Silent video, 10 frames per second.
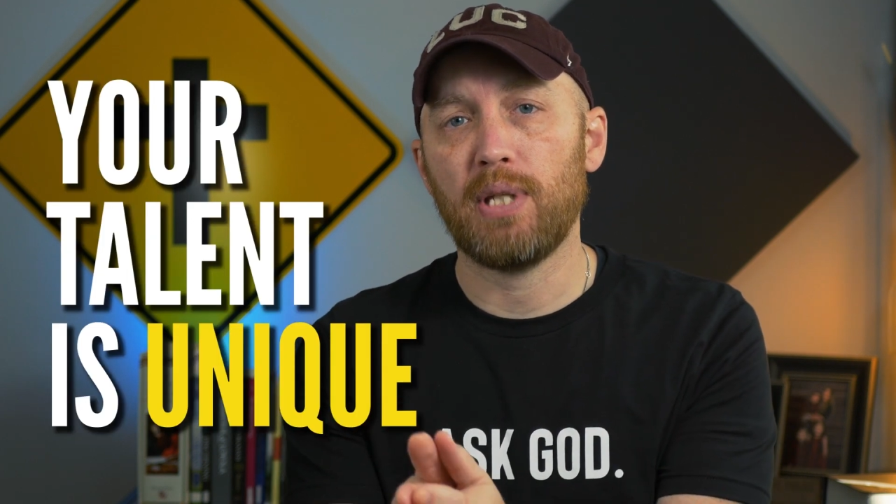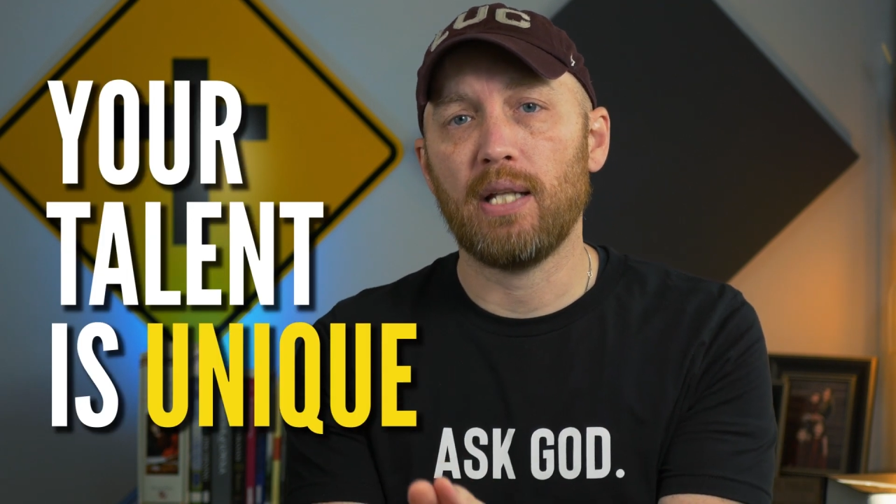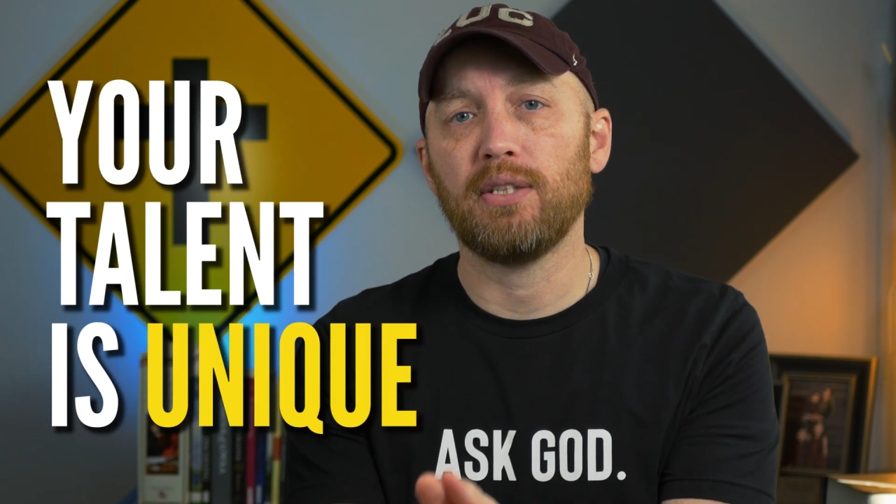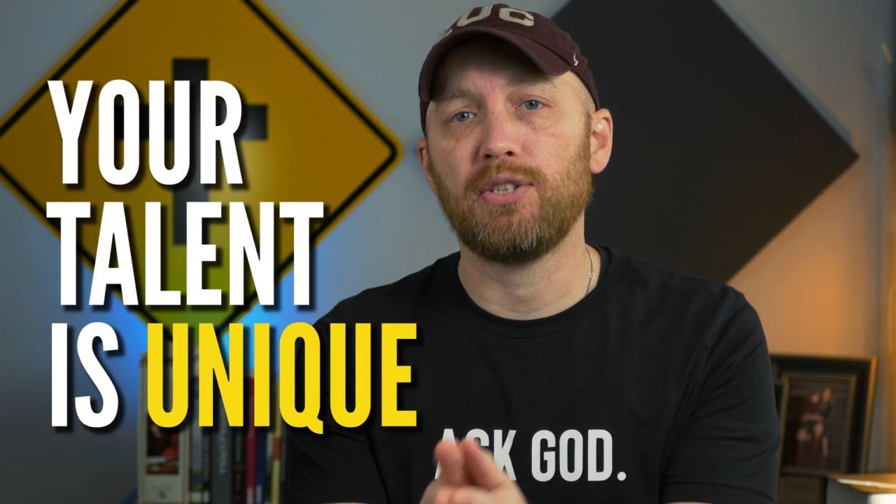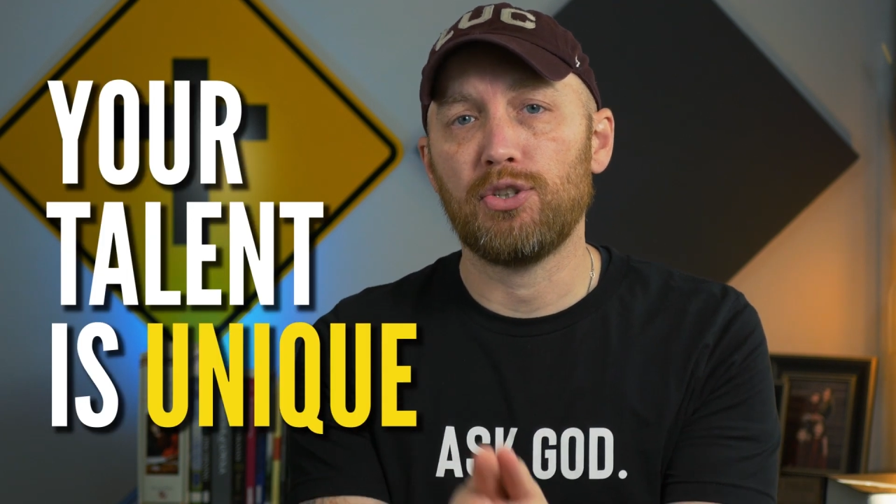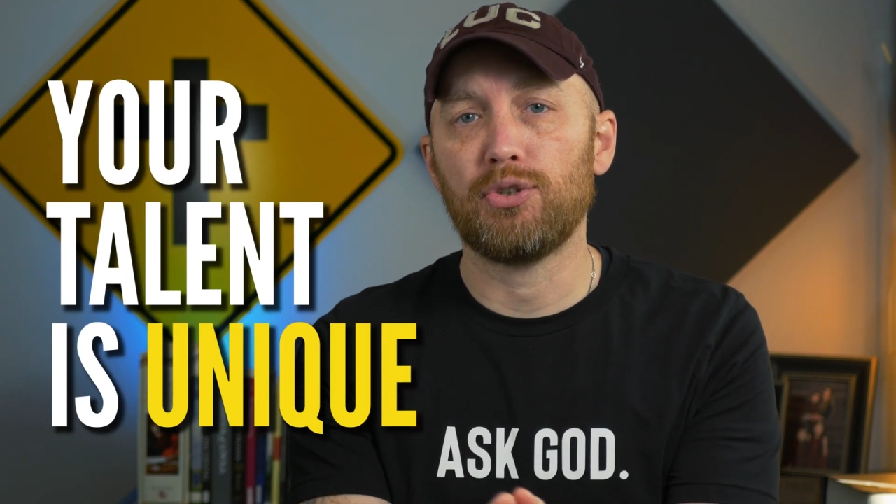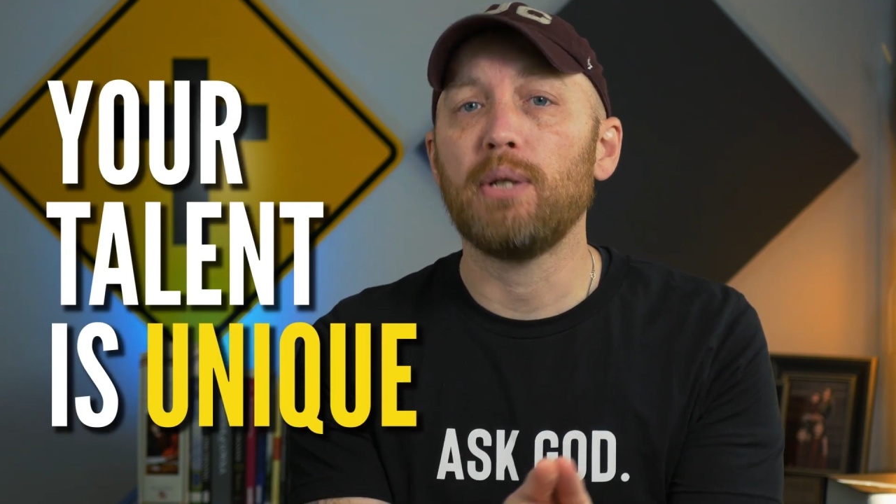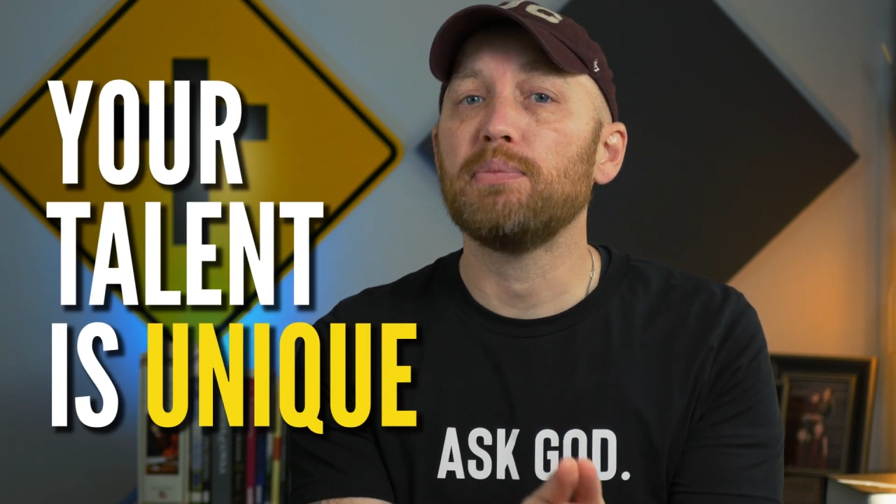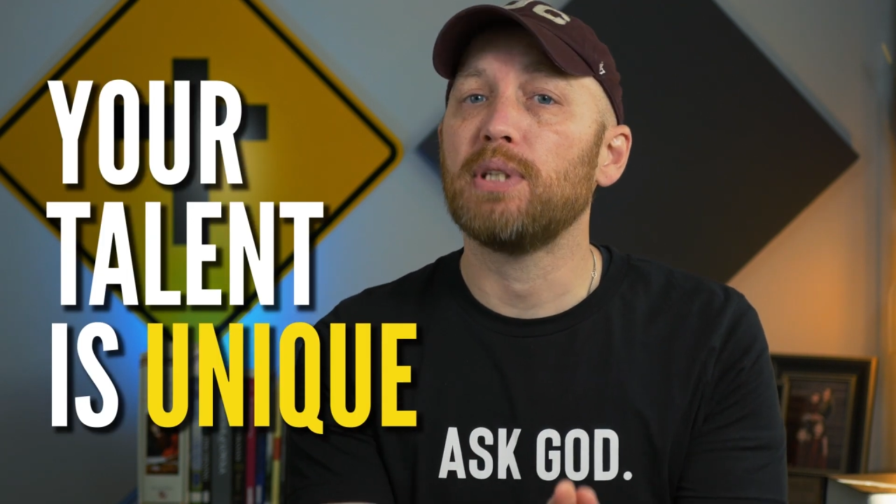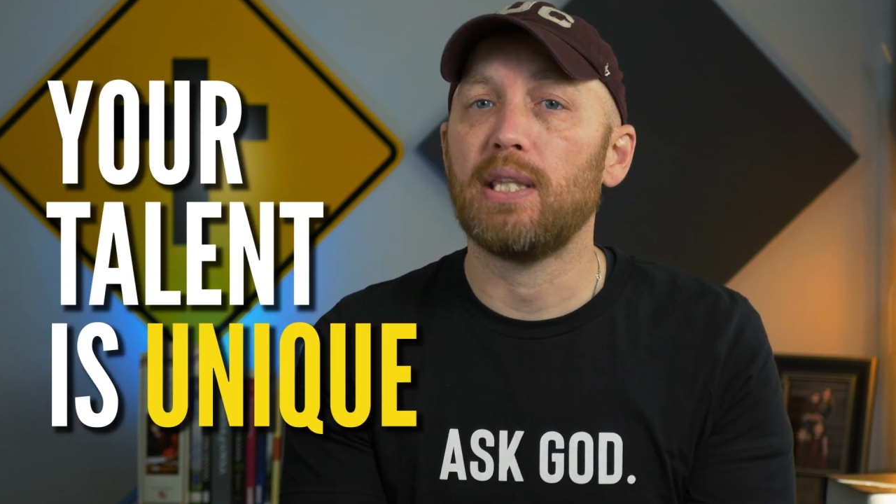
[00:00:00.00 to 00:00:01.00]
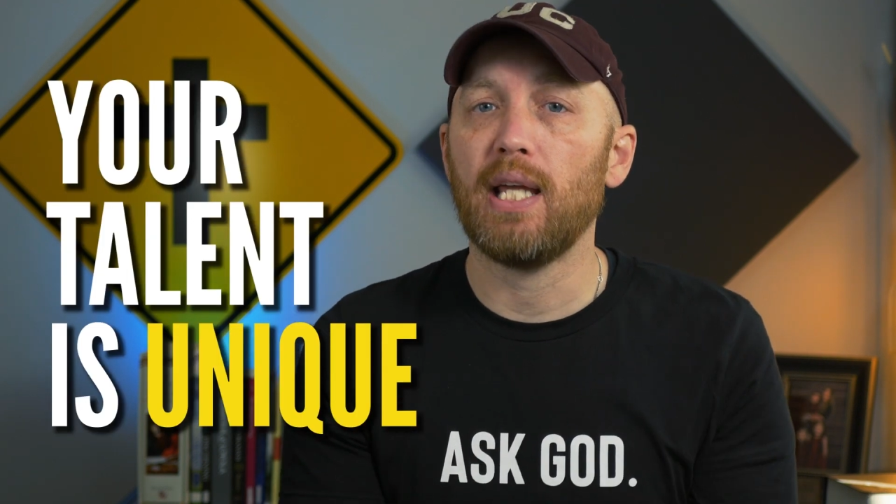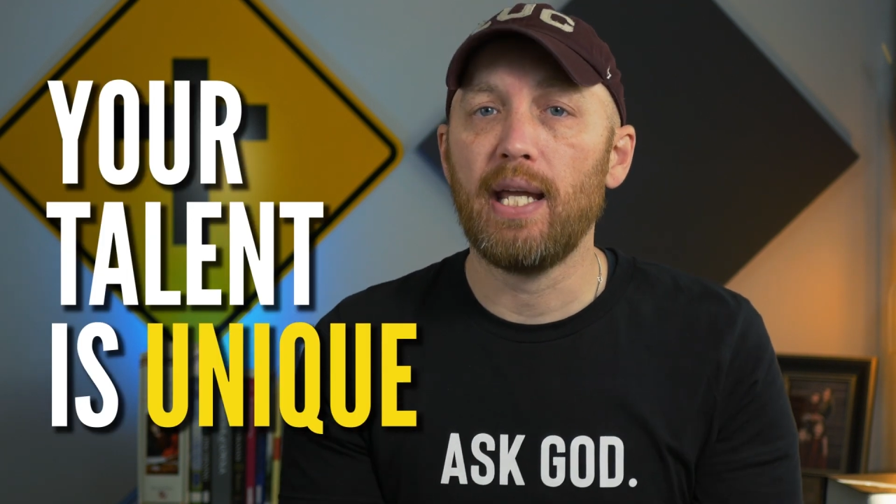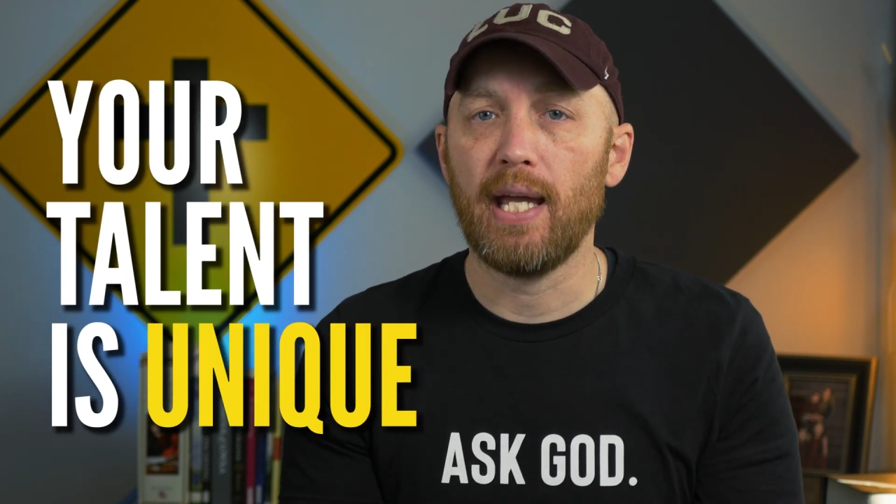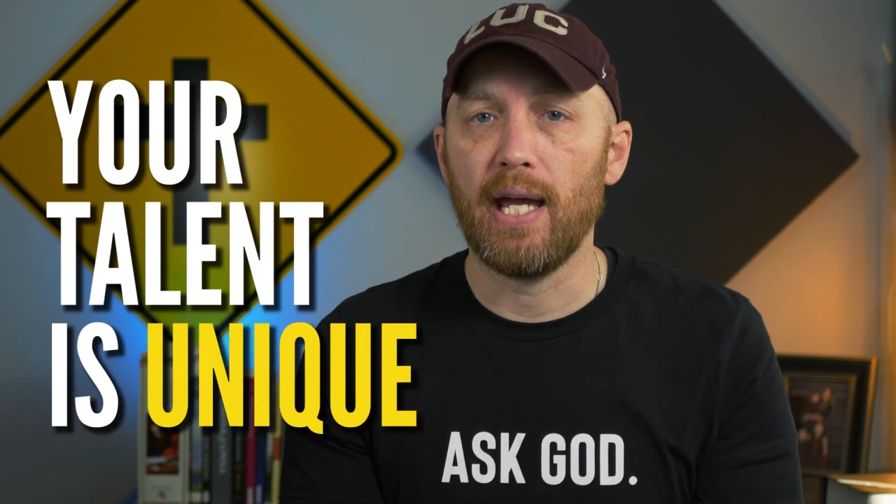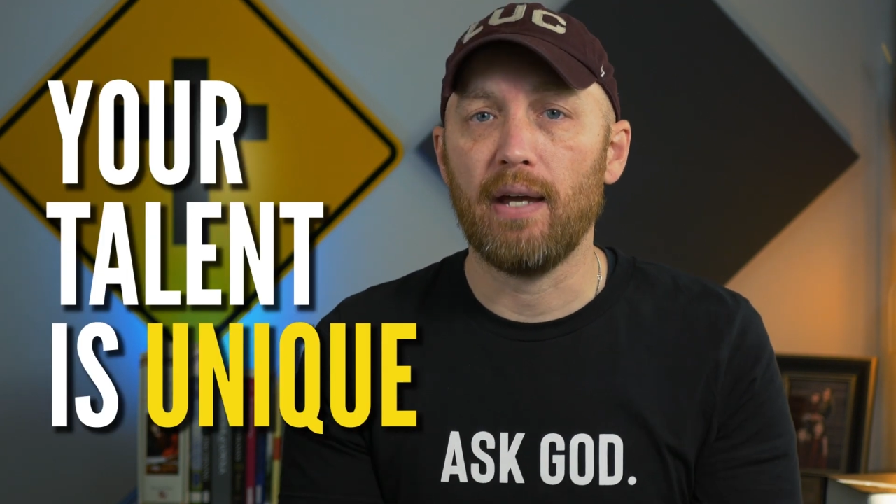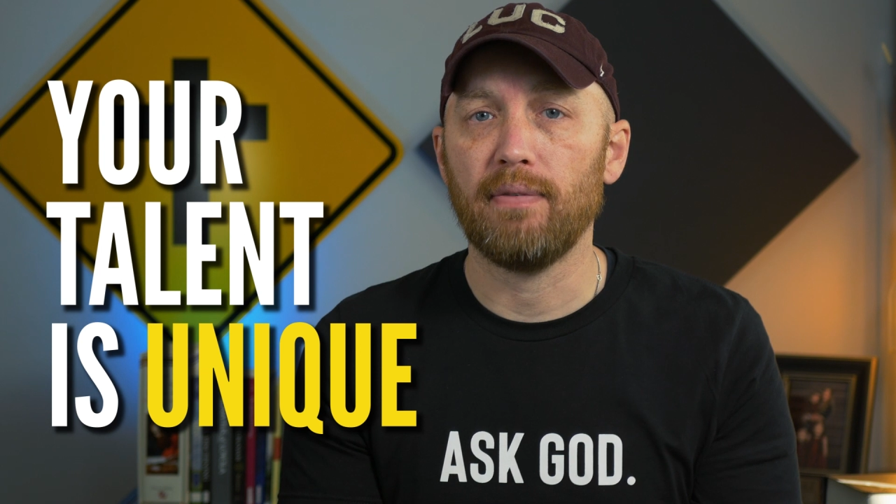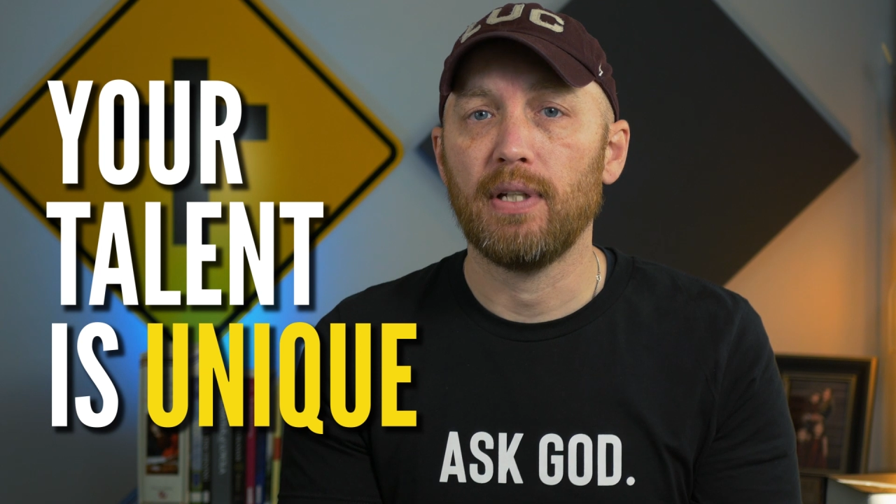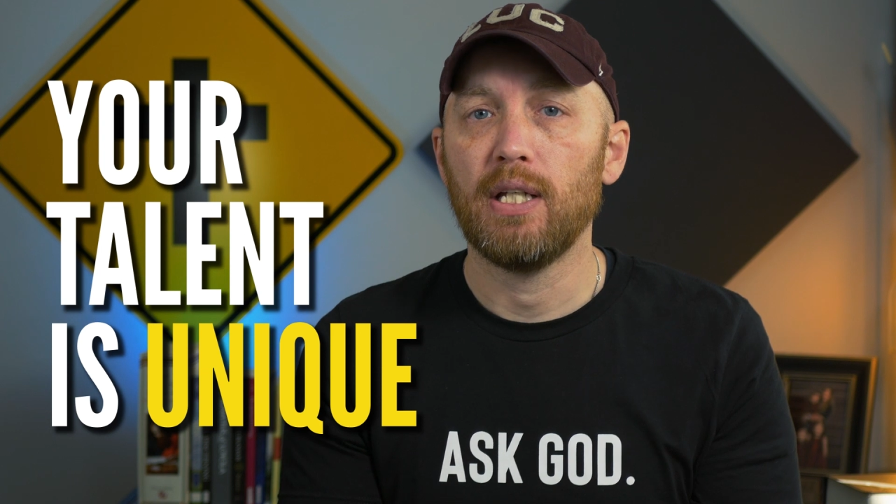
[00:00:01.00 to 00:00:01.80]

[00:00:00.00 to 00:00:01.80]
talents and dreams that they have.